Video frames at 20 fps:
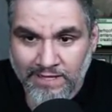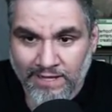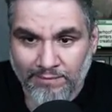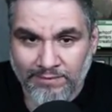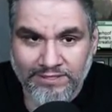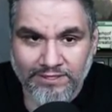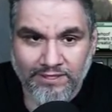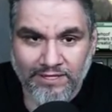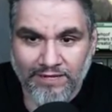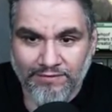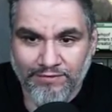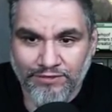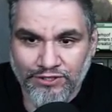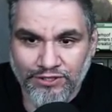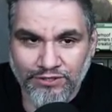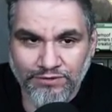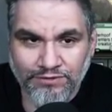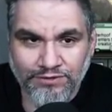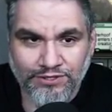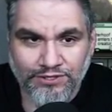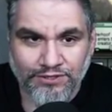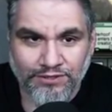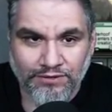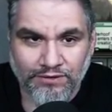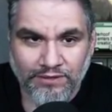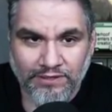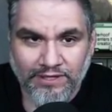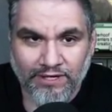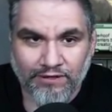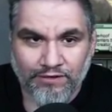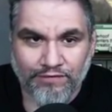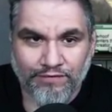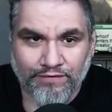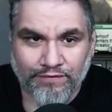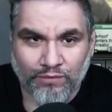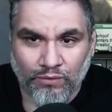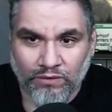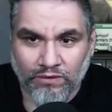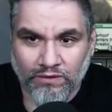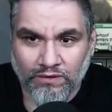And we still have a 2-2, and they're at
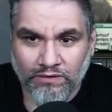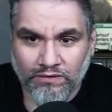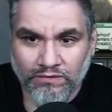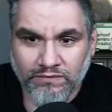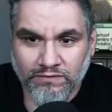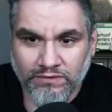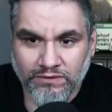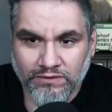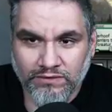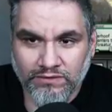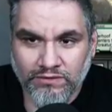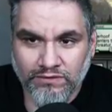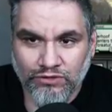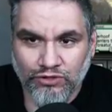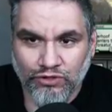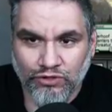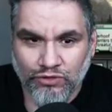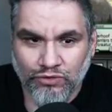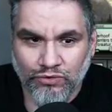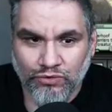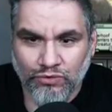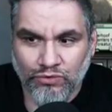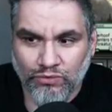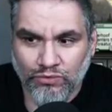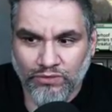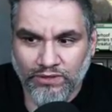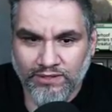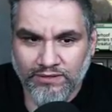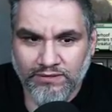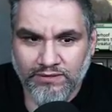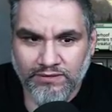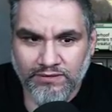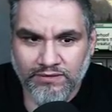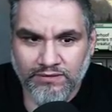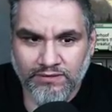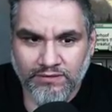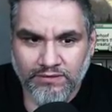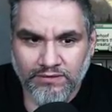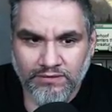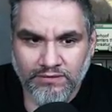4. So that's... you do have a
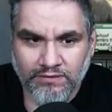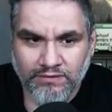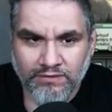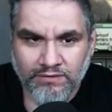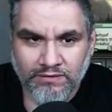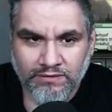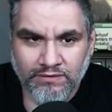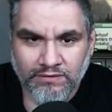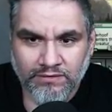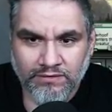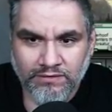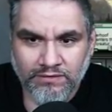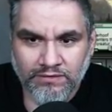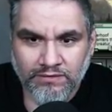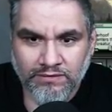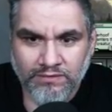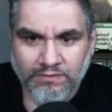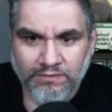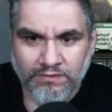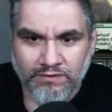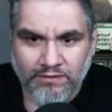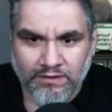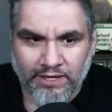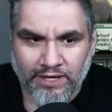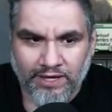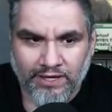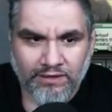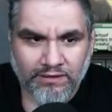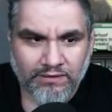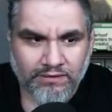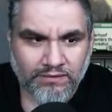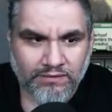lot of cards in hand, though. Okay.